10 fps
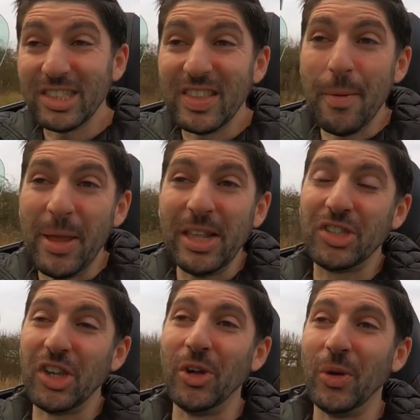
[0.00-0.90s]
Nippy
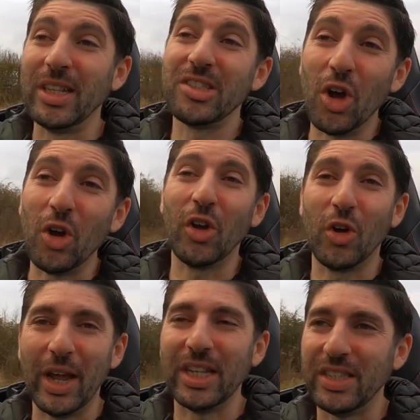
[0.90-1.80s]
too. It's not the
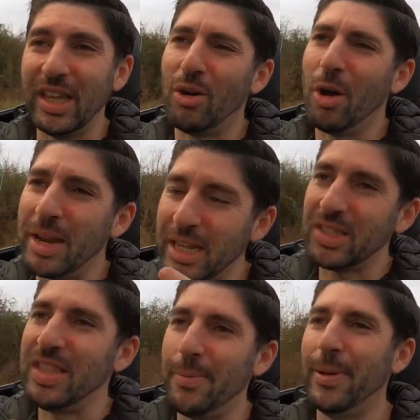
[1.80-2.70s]
quickest thing in the world, but it's
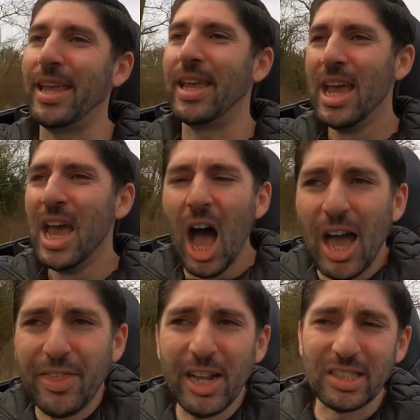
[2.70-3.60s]
nippy. I
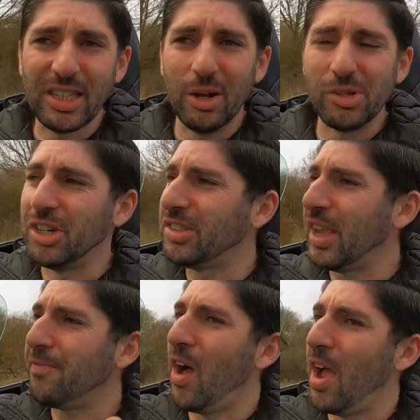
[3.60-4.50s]
think I said I was going to
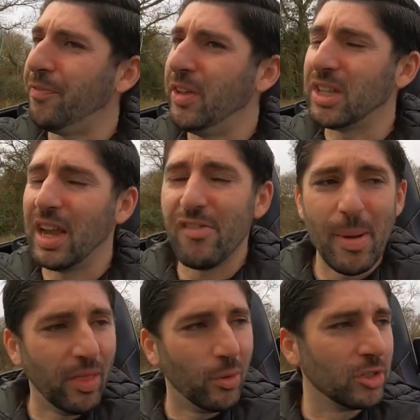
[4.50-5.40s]
say 5 things I love
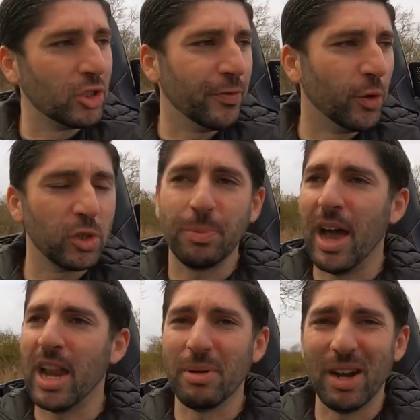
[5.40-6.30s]
about the 124
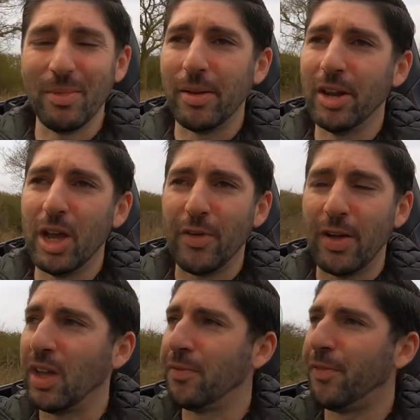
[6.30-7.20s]
Spider, but I don't know if
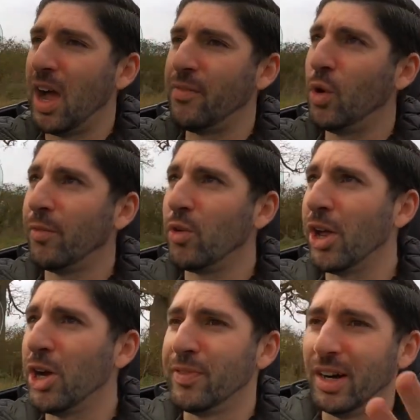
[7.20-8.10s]
I've done 5 or I've gone
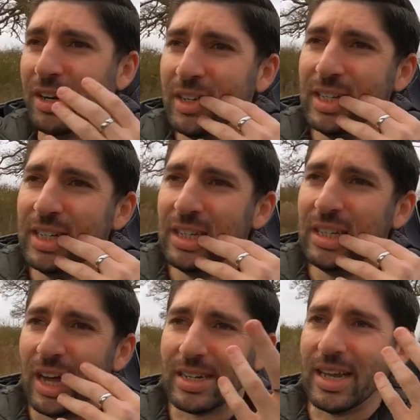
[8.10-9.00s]
over.
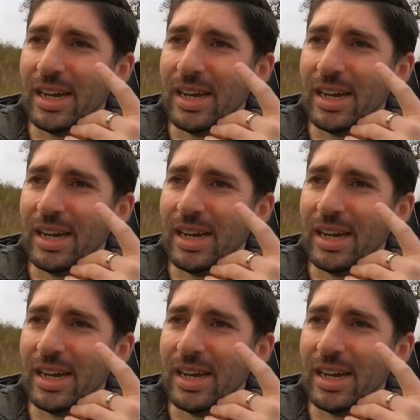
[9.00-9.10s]
I don't know.